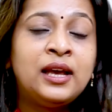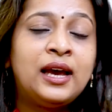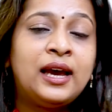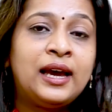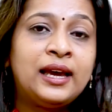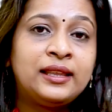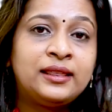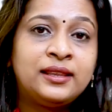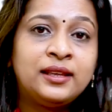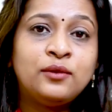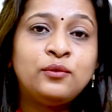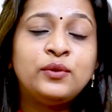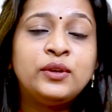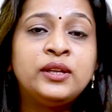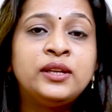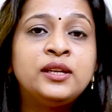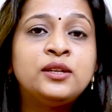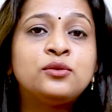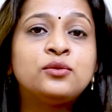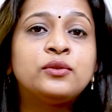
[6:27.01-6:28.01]
I think we
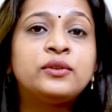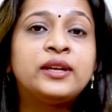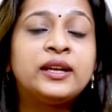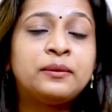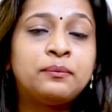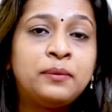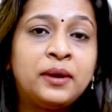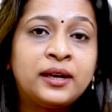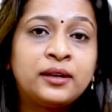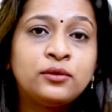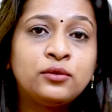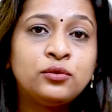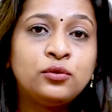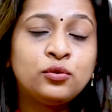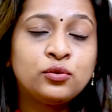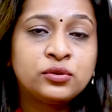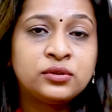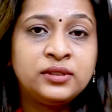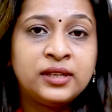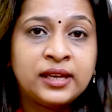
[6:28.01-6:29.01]
need to get back to
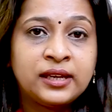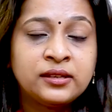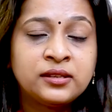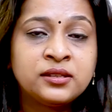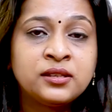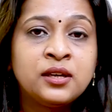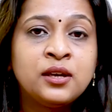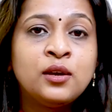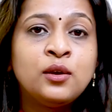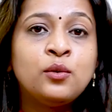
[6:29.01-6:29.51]
those days